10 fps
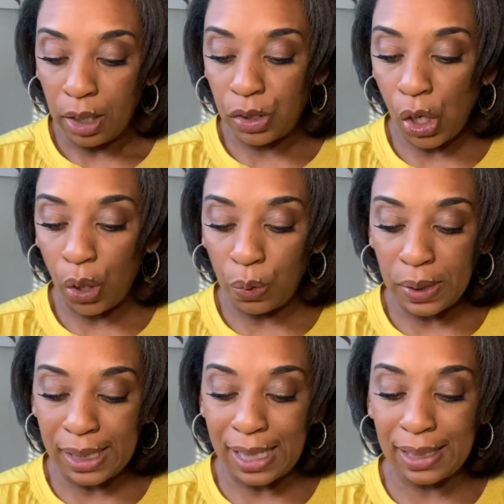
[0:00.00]

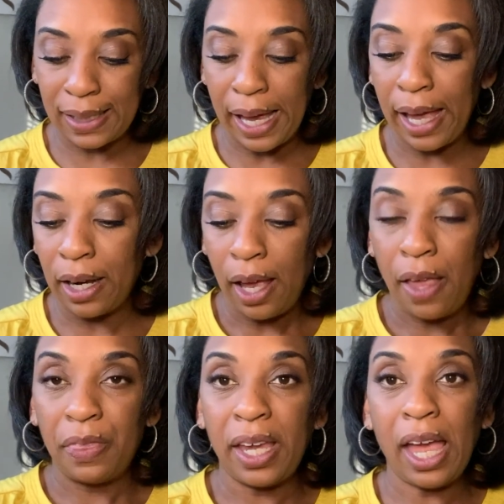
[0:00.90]
tones, is that
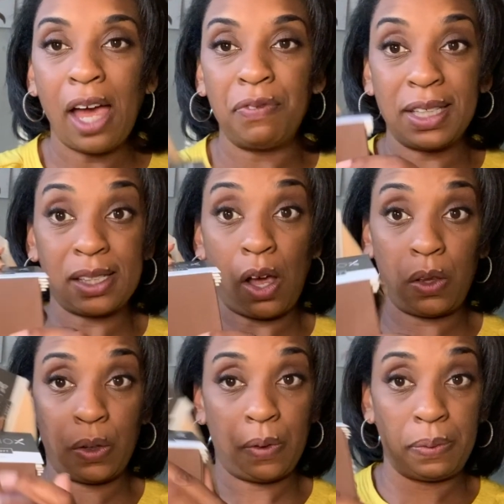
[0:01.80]
they have this
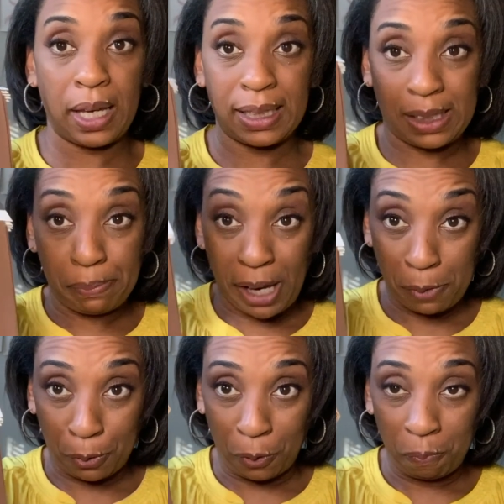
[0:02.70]
color that's
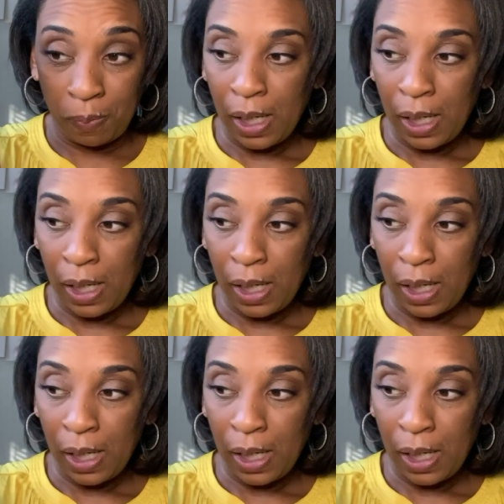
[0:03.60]
maple,